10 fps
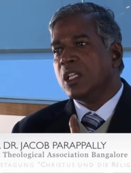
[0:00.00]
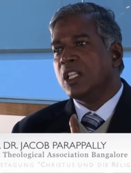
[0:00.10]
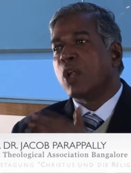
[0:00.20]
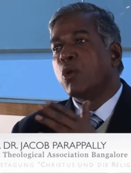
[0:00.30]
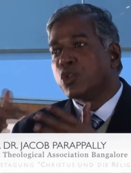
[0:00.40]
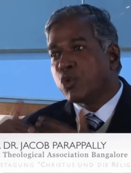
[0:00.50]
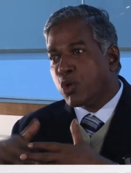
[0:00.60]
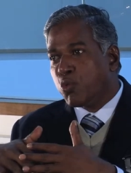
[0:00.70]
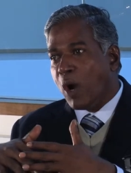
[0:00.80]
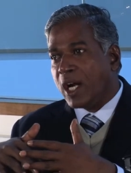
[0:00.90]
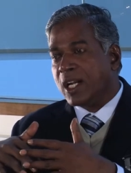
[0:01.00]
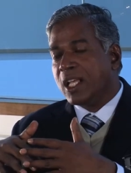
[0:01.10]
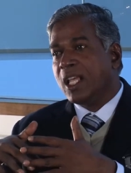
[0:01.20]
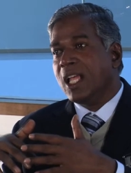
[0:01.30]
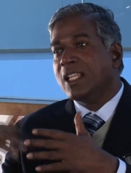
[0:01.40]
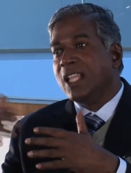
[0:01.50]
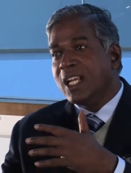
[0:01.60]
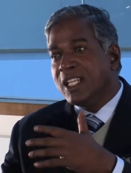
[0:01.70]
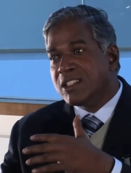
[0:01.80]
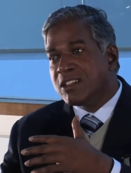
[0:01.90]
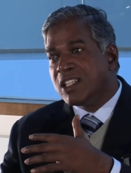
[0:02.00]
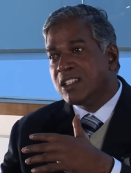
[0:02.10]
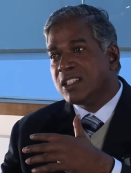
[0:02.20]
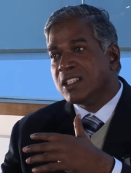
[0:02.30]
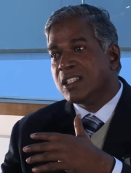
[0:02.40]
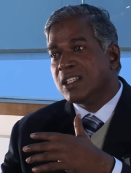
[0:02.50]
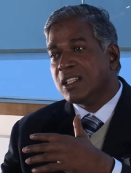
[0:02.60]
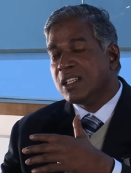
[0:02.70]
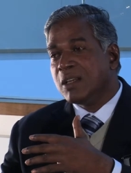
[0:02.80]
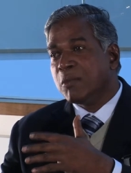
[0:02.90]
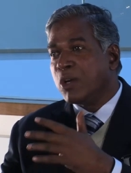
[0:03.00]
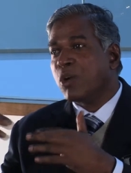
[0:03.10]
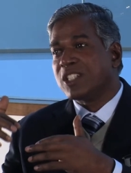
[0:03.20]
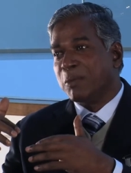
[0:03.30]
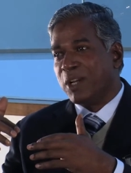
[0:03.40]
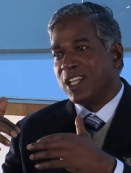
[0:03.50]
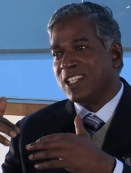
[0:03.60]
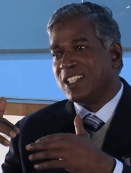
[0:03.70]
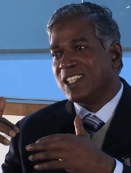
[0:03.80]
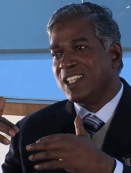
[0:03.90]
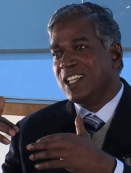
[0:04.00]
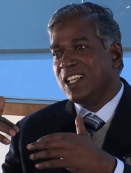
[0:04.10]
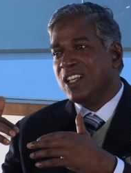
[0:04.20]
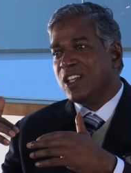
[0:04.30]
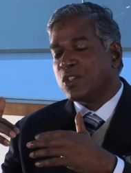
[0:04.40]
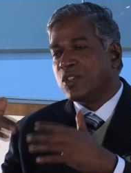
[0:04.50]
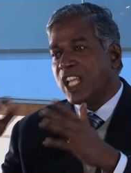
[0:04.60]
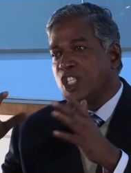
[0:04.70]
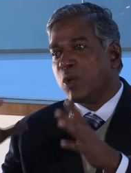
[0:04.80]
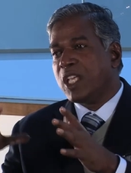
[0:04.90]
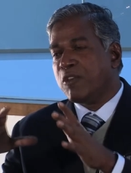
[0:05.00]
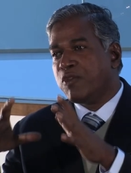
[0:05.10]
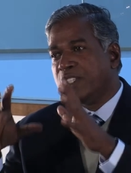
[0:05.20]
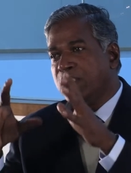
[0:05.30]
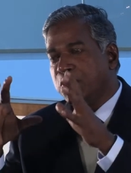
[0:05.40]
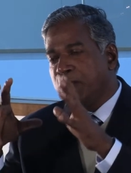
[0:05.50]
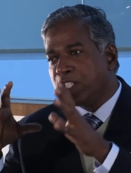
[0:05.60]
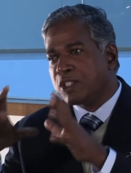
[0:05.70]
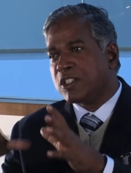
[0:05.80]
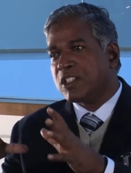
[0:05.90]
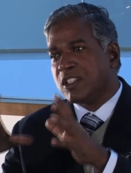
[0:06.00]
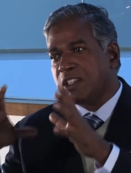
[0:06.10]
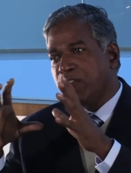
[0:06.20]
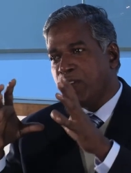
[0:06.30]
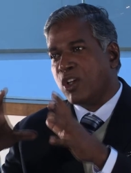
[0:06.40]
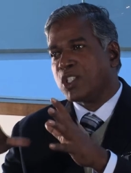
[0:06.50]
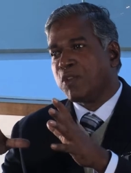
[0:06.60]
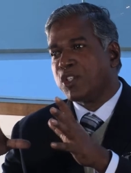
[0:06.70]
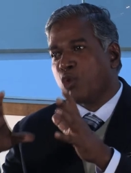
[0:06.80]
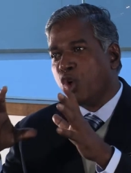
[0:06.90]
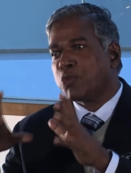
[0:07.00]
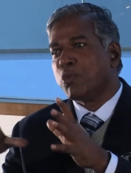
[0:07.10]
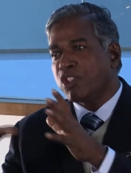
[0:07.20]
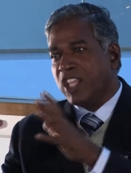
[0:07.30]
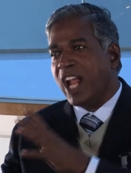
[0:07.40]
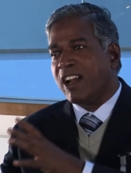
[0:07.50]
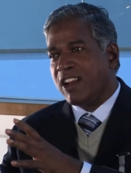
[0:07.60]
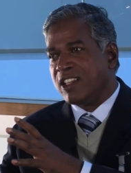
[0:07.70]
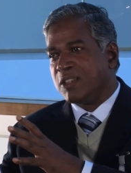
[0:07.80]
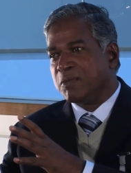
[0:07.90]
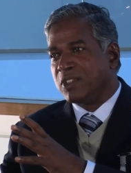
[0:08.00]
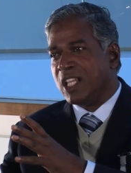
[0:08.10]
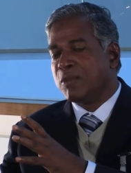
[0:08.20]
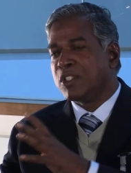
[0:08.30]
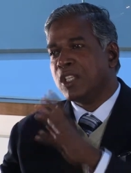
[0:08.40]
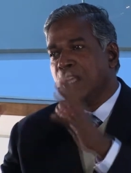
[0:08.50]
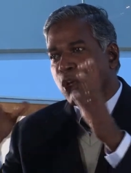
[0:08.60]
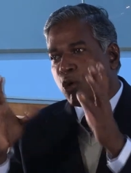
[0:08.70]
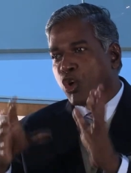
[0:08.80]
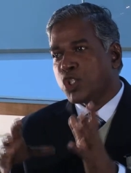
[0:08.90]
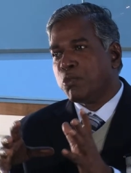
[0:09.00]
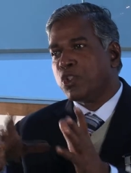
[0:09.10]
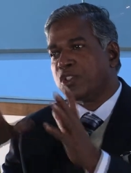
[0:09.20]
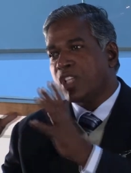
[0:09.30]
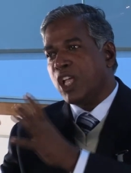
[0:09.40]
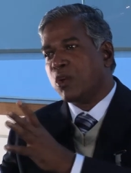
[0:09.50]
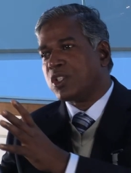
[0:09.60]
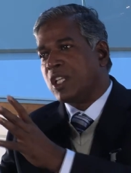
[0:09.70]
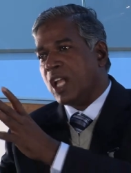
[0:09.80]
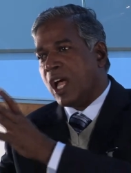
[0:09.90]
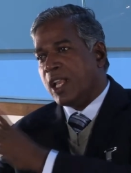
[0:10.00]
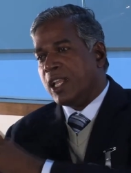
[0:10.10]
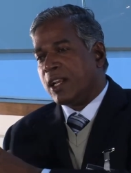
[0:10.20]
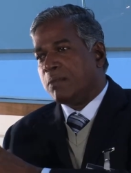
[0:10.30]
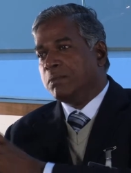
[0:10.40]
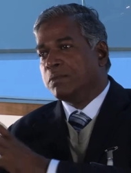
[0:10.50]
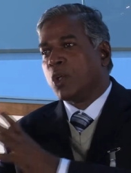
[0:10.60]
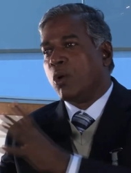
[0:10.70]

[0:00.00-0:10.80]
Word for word: they are also not one. They are distinct but not separate. So that's why his first, first uh, philosophy is cosmotheandrism. That means Cosmos, Theos, and, and